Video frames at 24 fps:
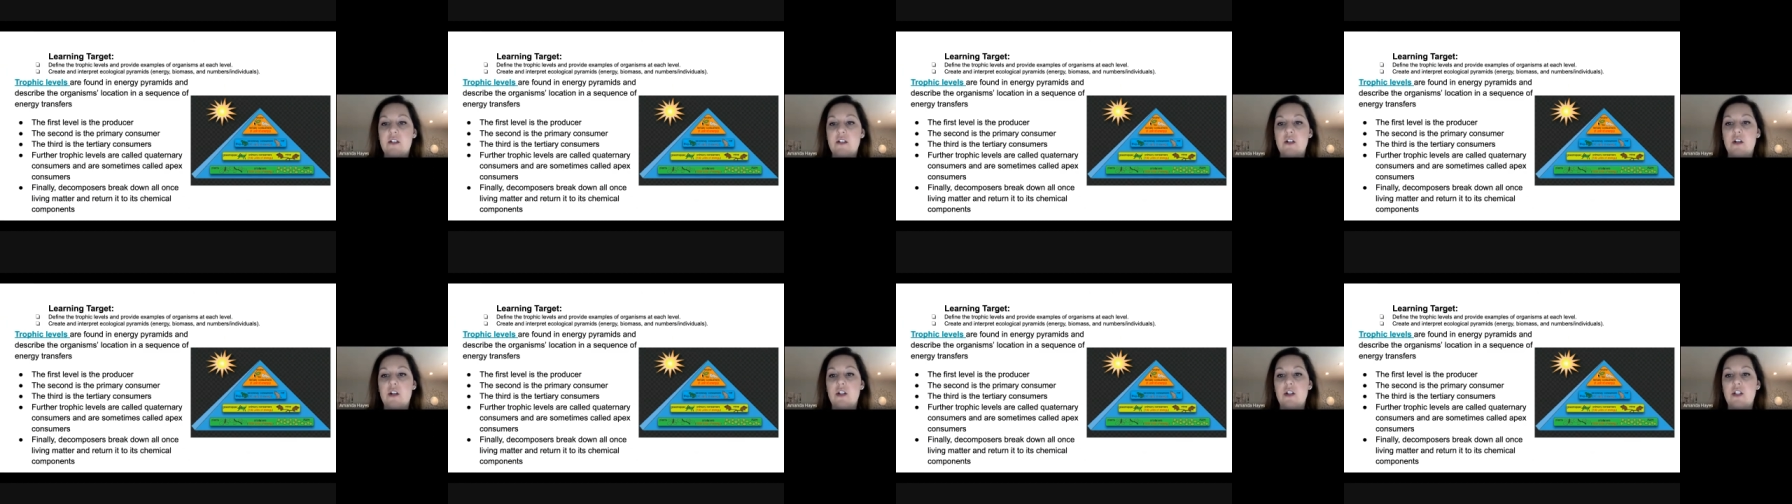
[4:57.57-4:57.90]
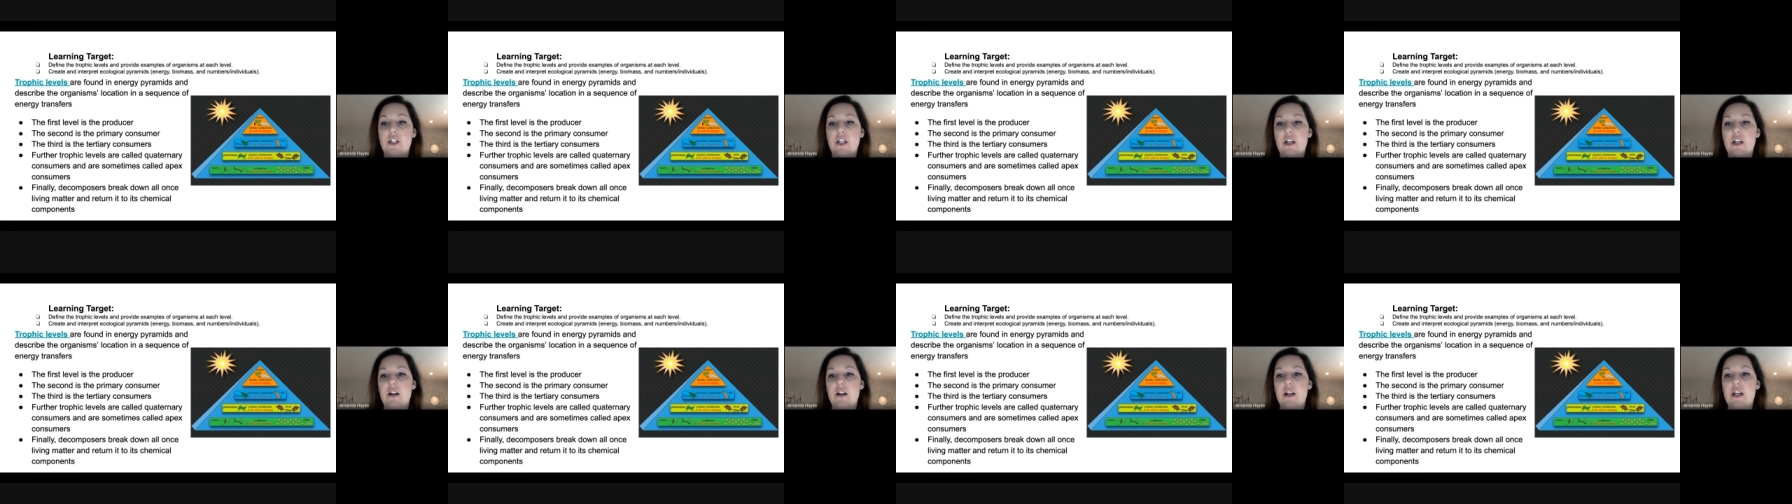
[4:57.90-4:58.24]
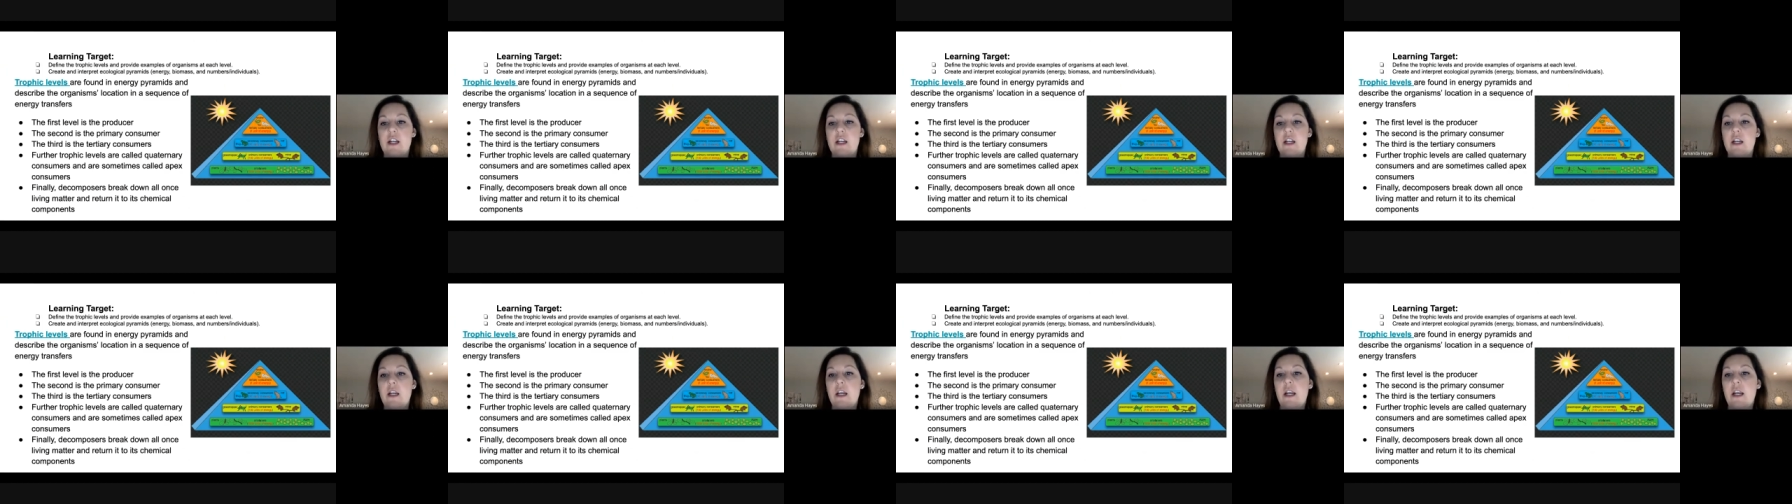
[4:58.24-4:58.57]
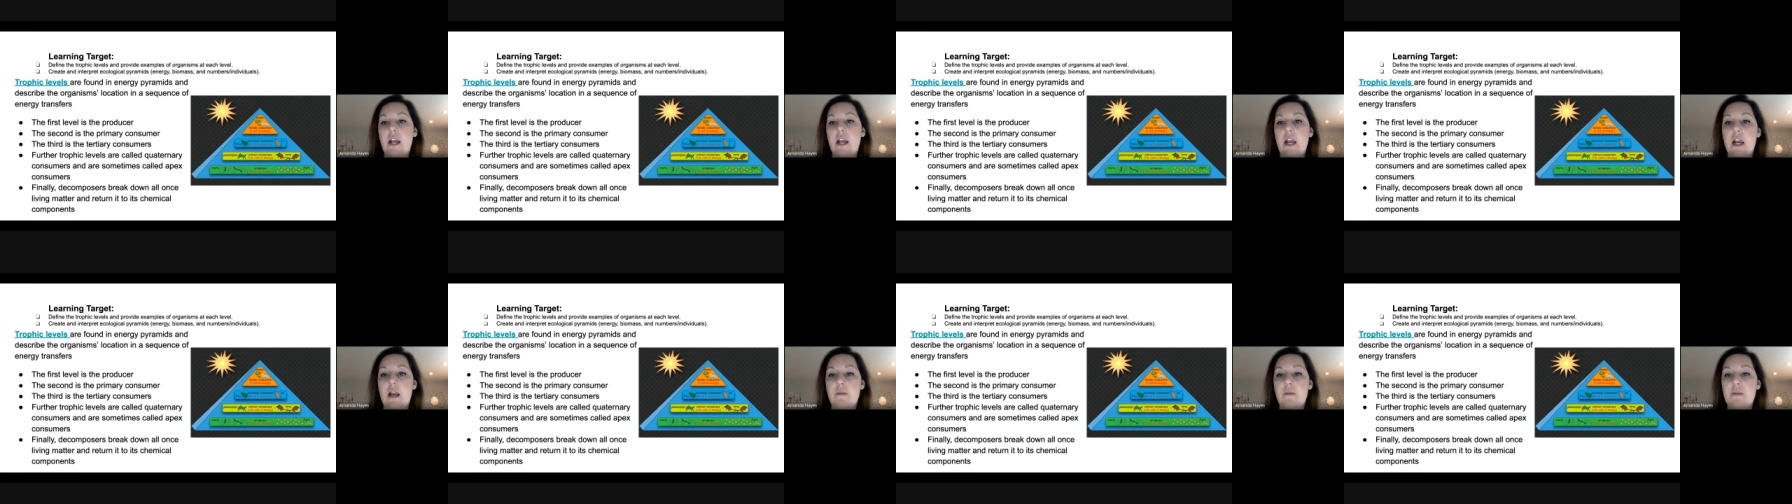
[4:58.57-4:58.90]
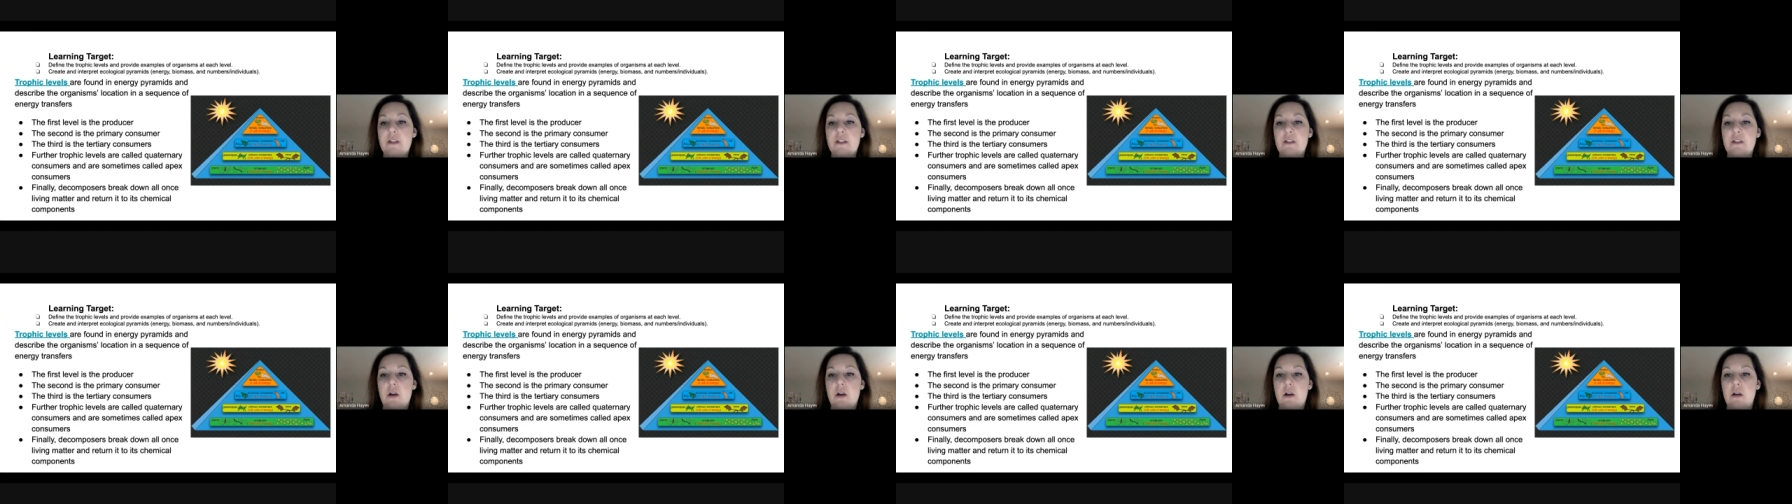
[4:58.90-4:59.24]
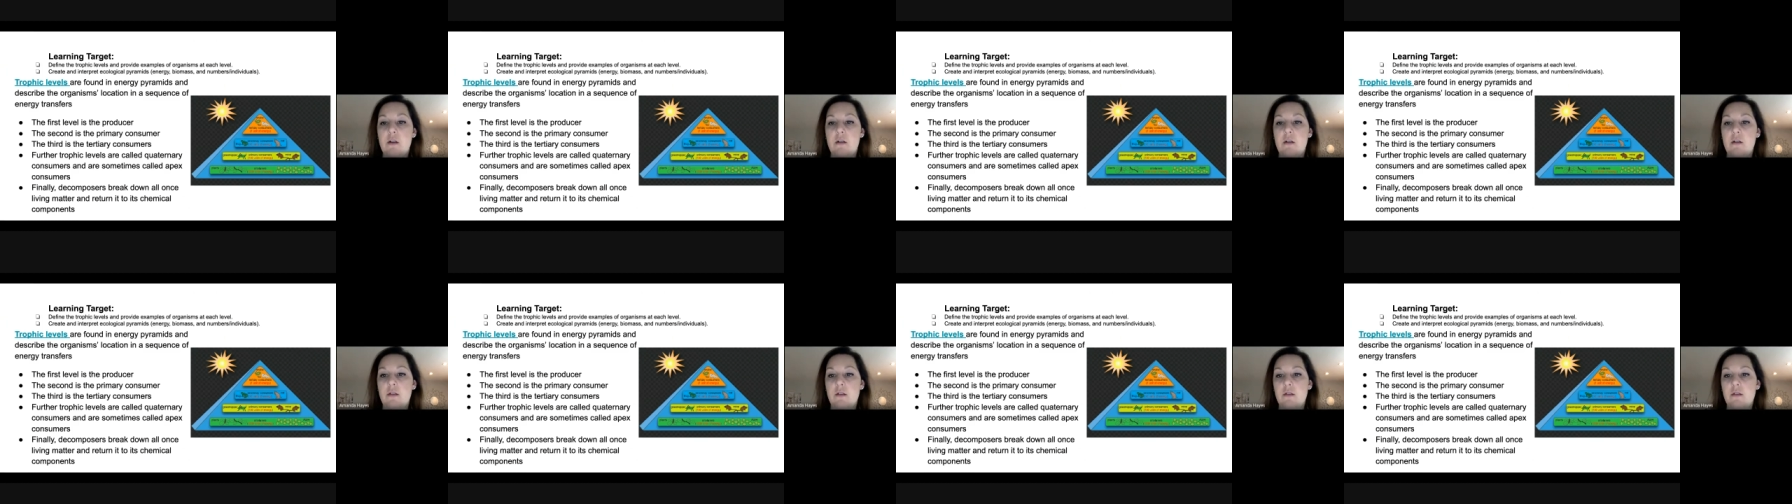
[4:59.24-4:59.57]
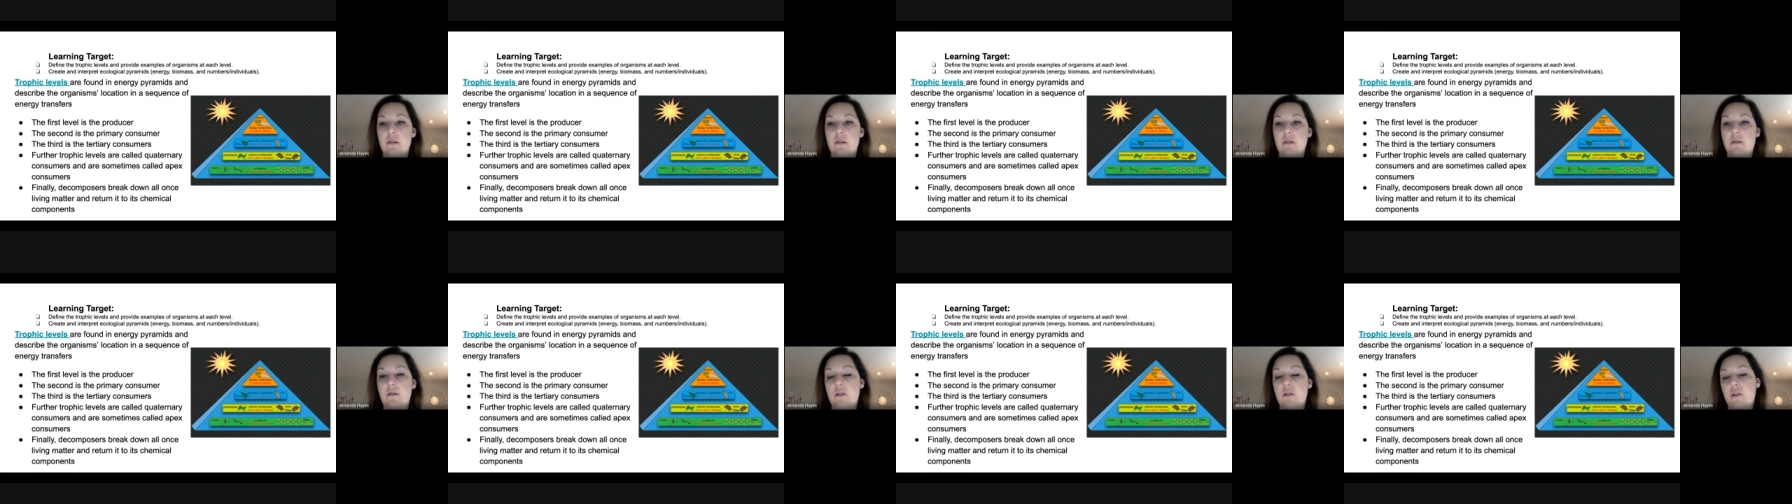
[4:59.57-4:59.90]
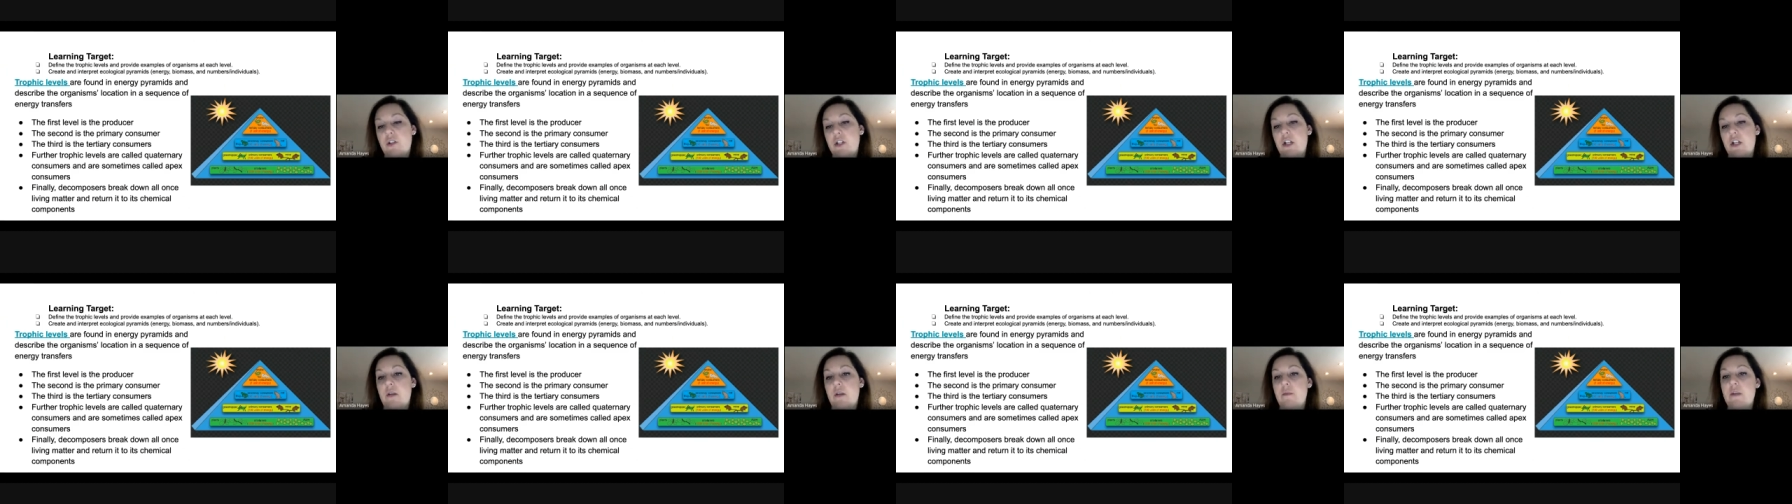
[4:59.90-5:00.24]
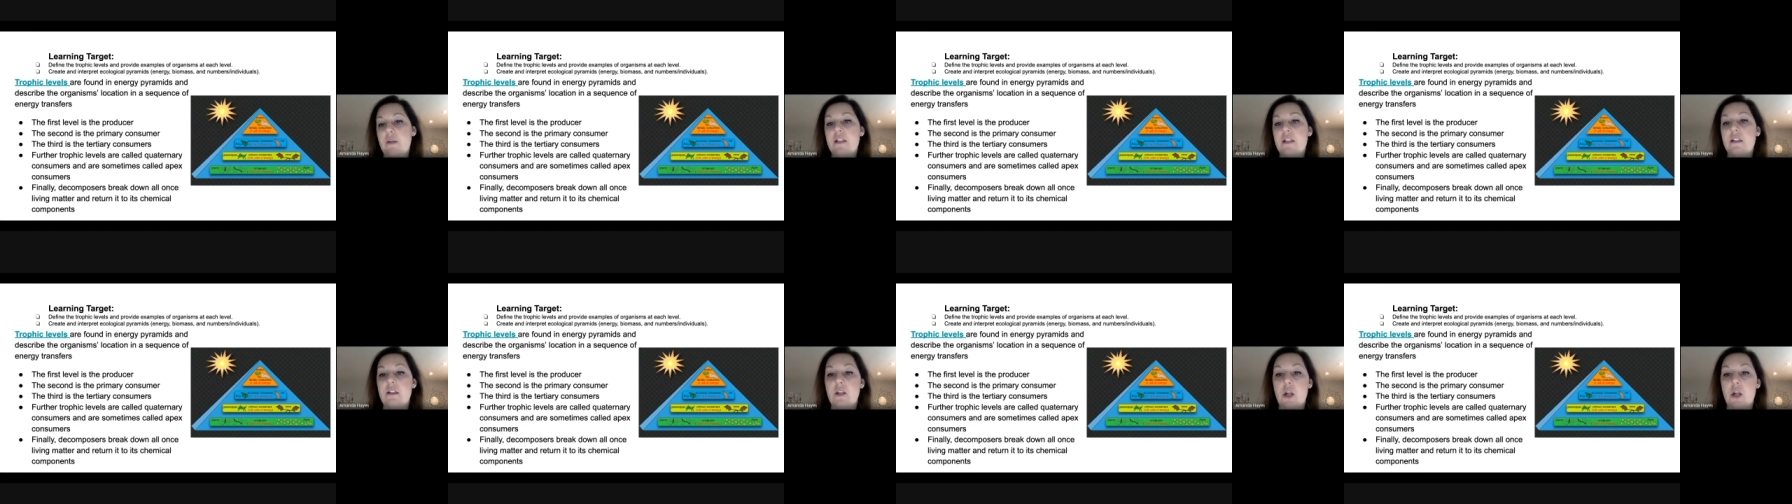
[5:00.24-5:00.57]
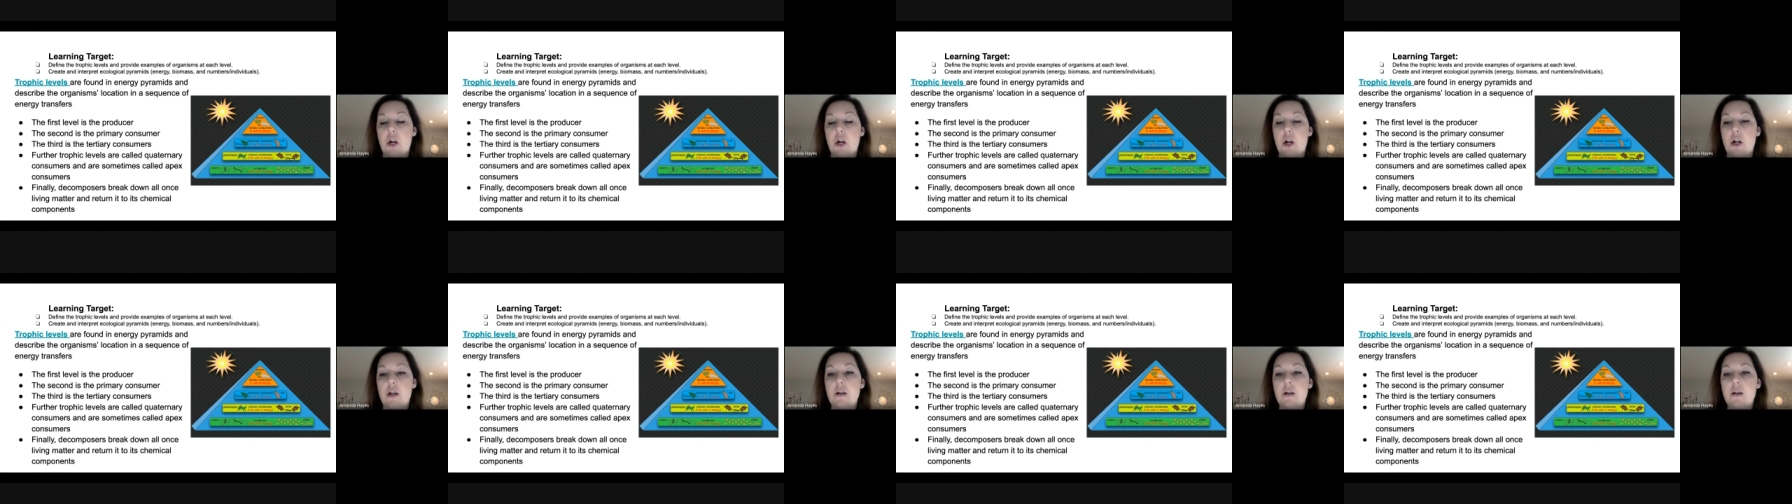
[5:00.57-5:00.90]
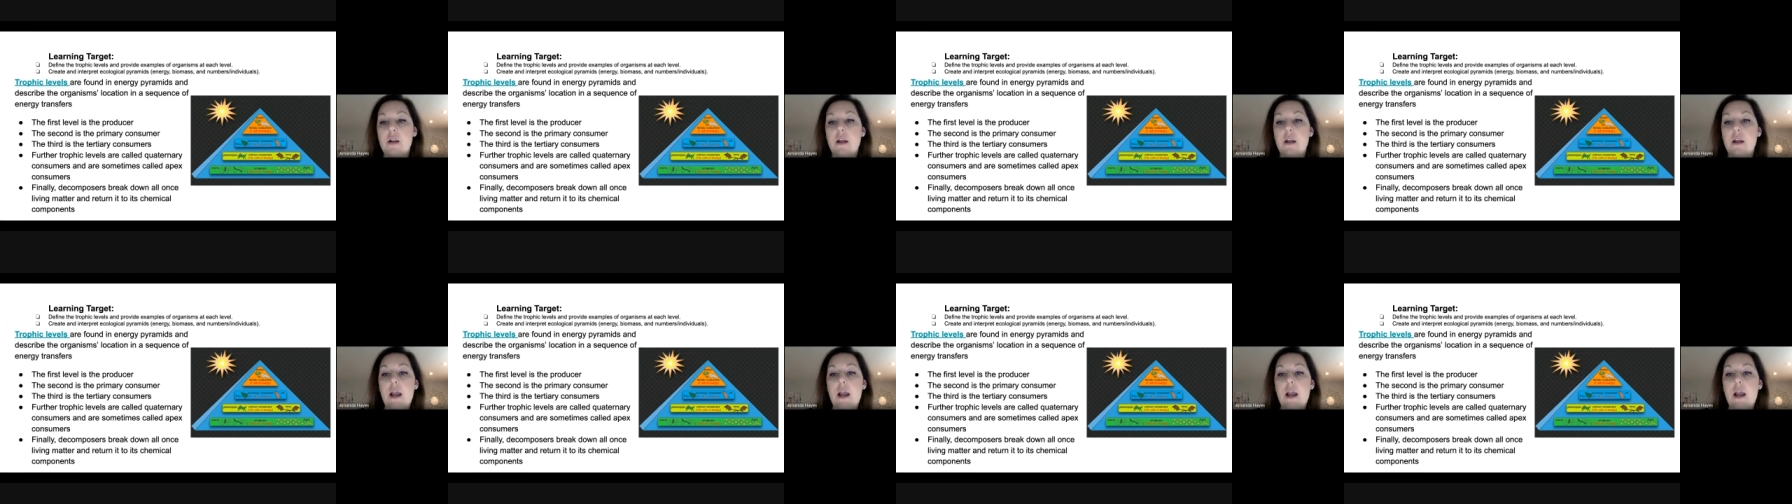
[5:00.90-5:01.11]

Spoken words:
Tertiary is our, tertiary means third.